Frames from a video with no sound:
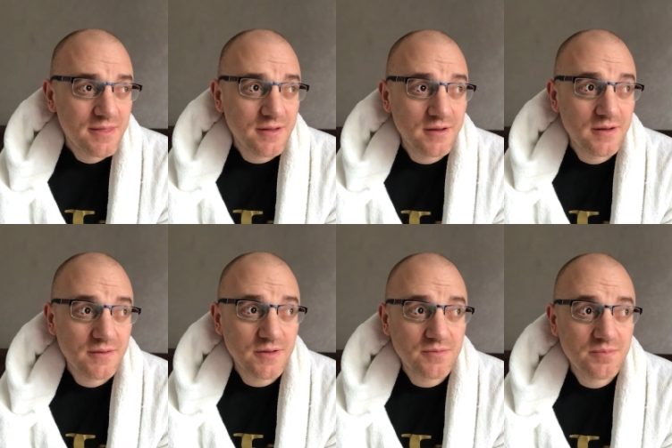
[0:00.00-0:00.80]
The
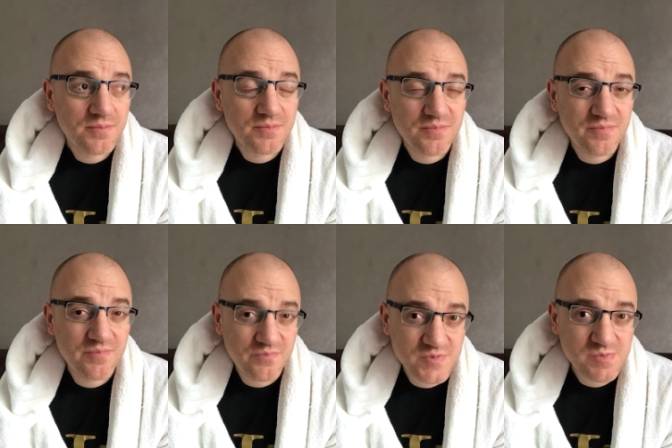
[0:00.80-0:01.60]
the
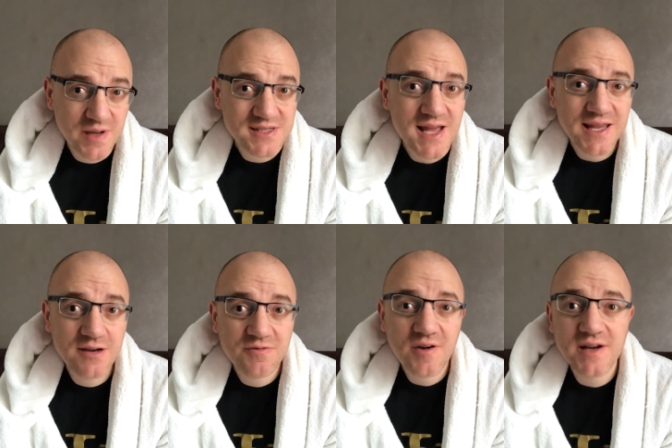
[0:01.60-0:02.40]

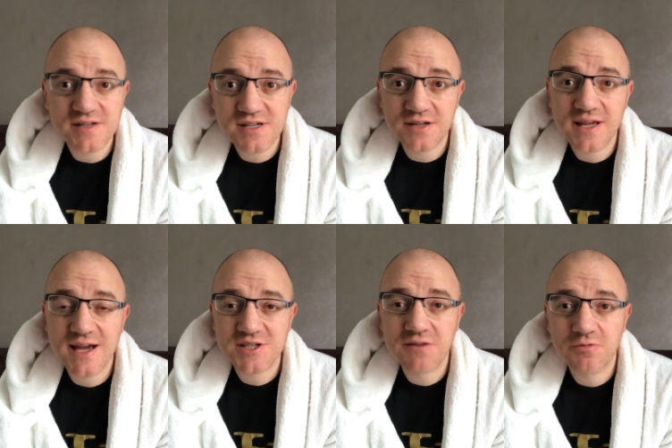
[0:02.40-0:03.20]
spectacular fight that's going to
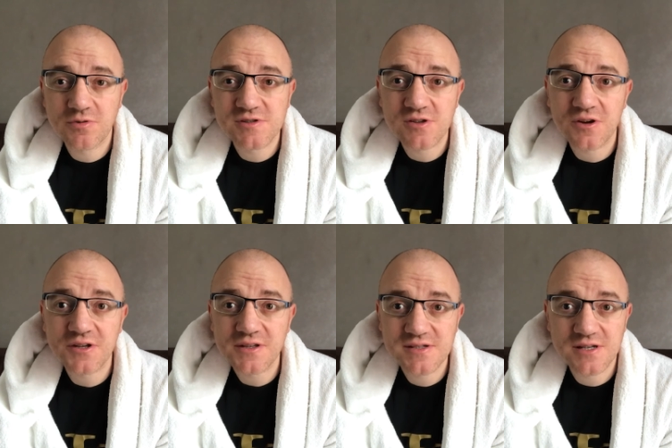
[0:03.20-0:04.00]
catch everyone's
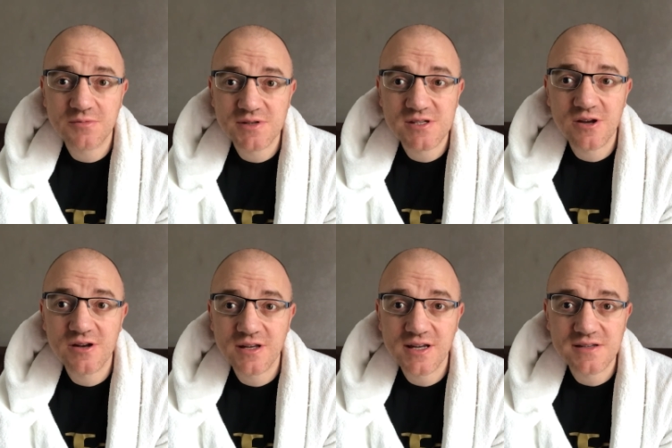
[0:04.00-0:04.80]
eye is going to be
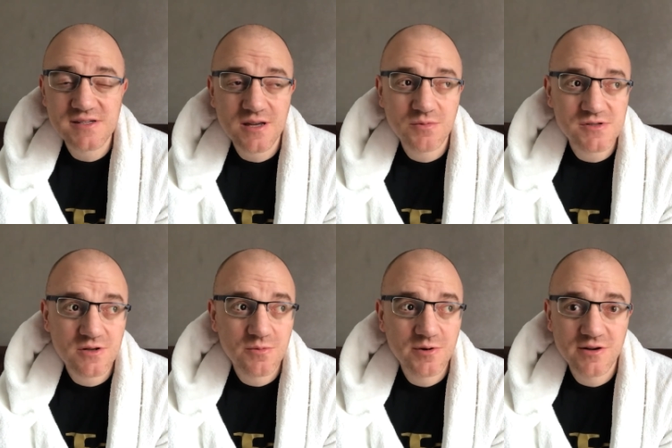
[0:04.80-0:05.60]
Sterling against Summers,
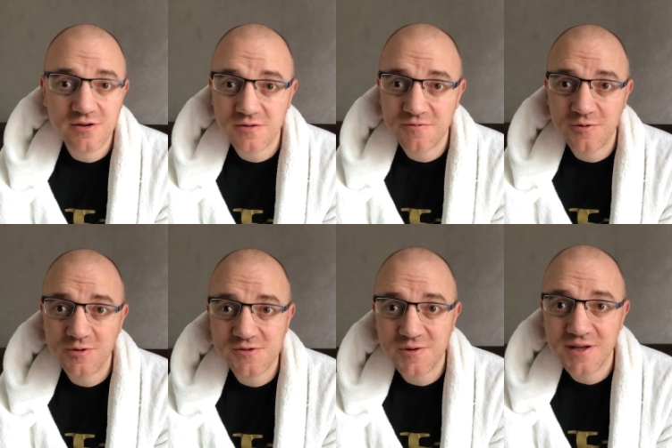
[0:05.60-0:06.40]
and I'm really looking
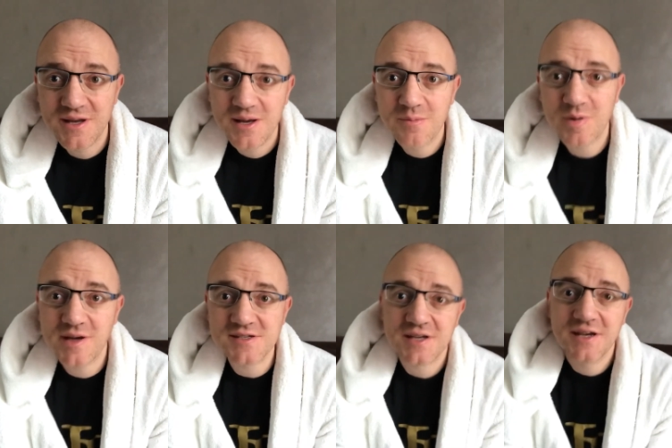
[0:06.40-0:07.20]
forward to it.
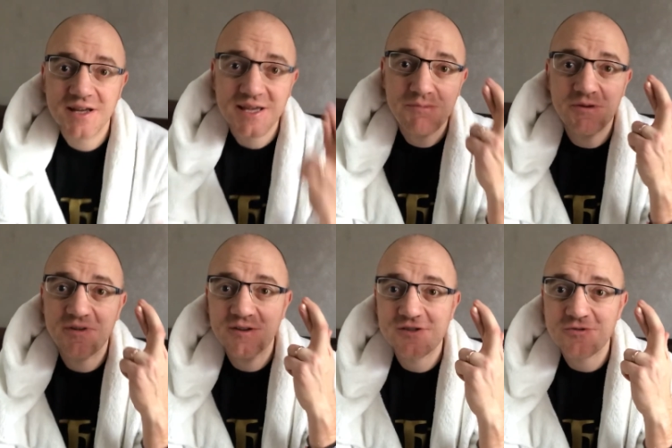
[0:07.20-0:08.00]
Please keep your
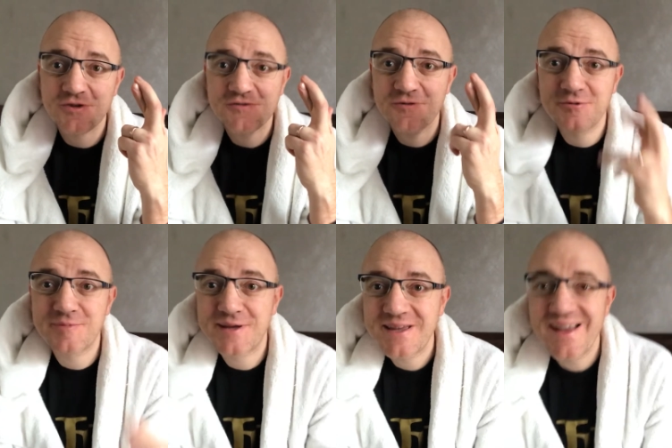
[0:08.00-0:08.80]
fingers crossed for
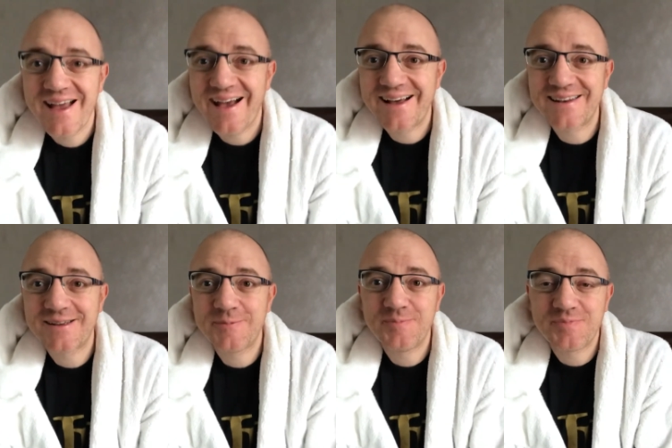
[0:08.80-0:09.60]
me and
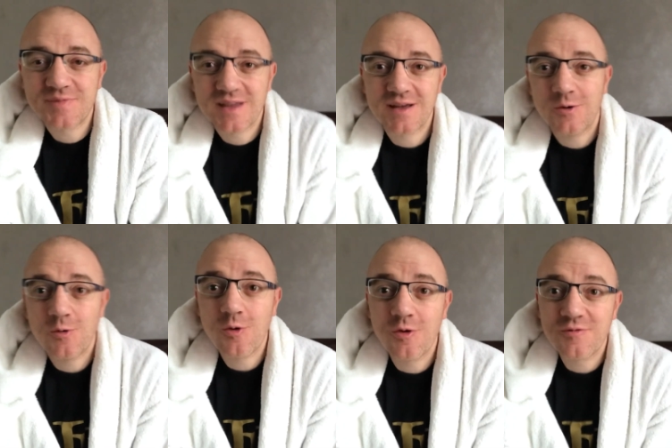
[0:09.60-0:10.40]
um,
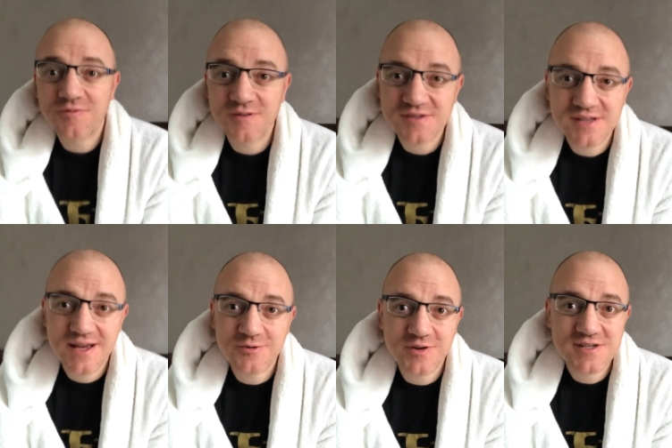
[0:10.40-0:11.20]
all of
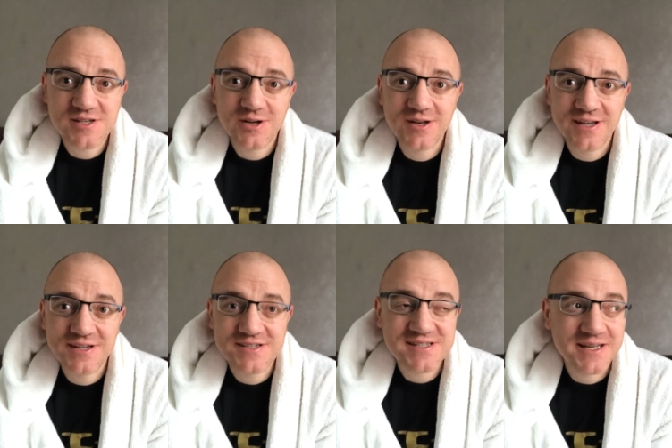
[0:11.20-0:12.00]
Andre Sterling
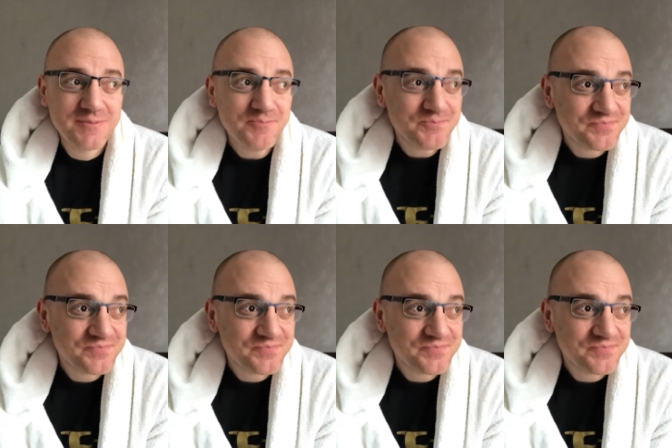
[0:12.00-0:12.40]
and his team,